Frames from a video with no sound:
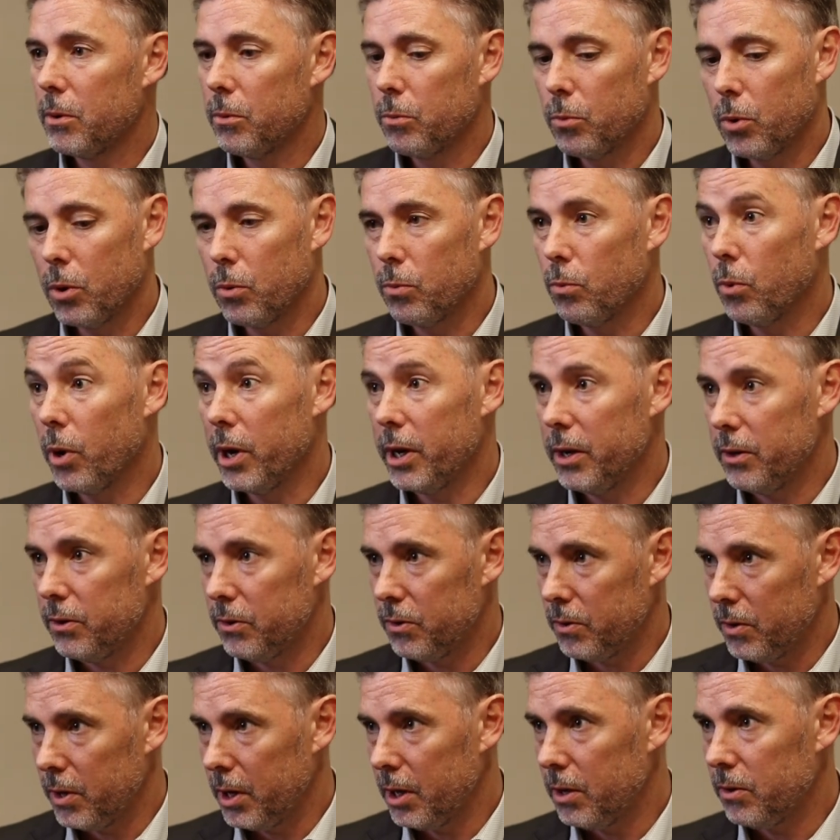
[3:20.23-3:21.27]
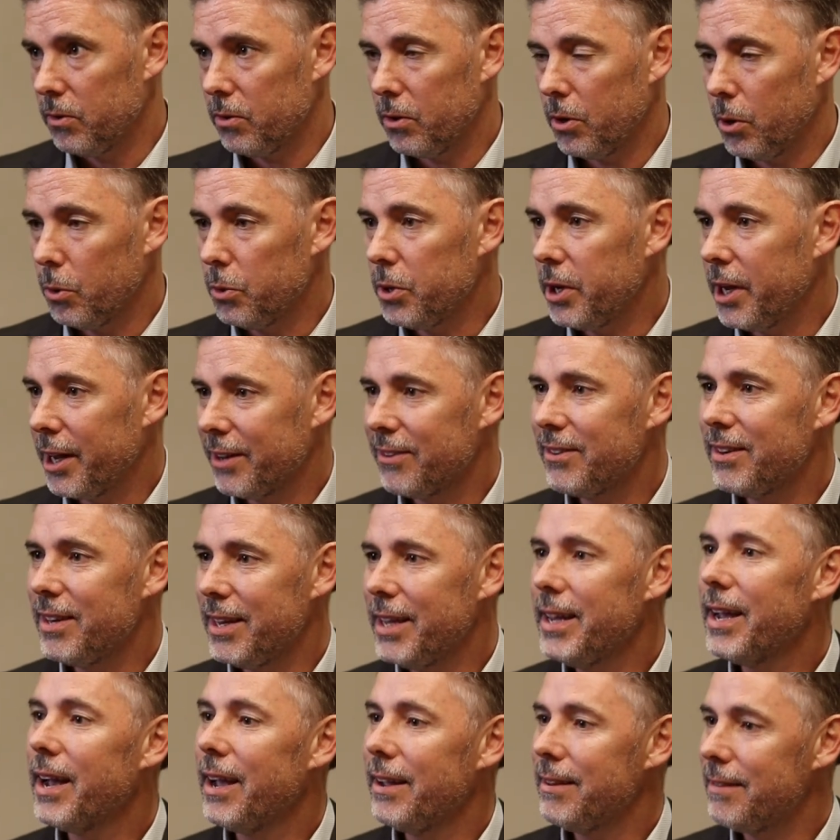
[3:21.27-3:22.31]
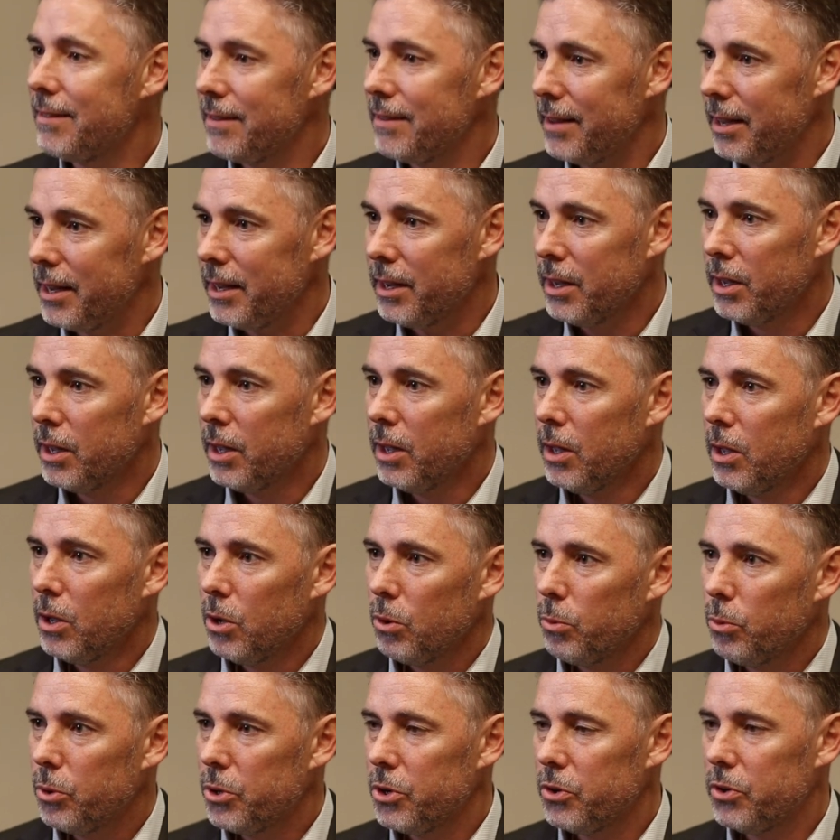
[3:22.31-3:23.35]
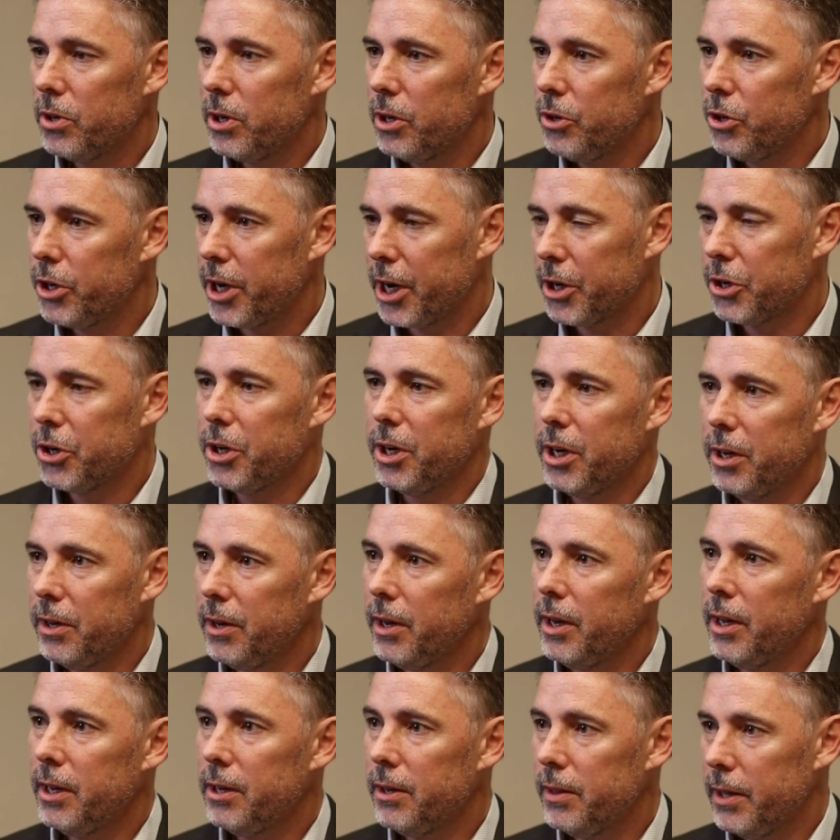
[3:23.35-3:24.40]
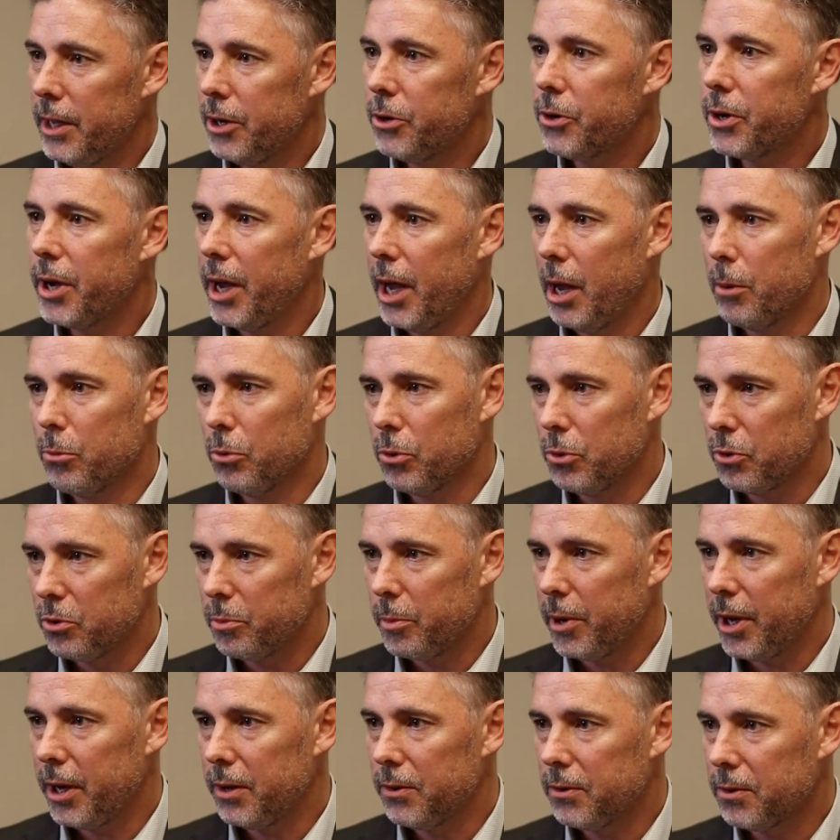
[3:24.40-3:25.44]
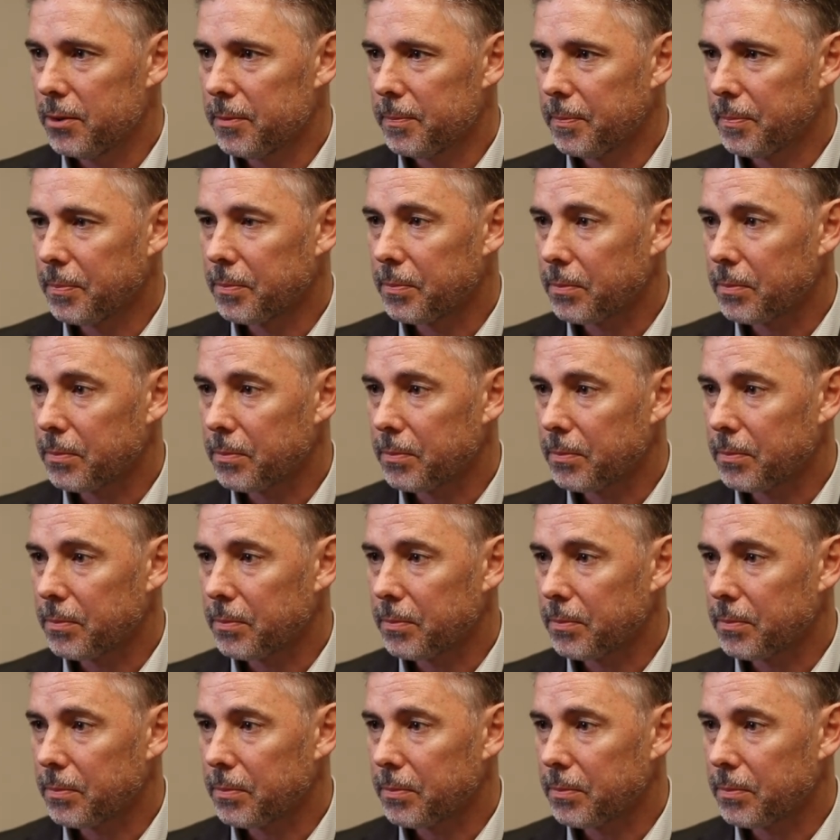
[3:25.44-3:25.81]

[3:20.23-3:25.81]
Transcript: One, one is, is OTX TIC, which is an injection in, into the intracameral space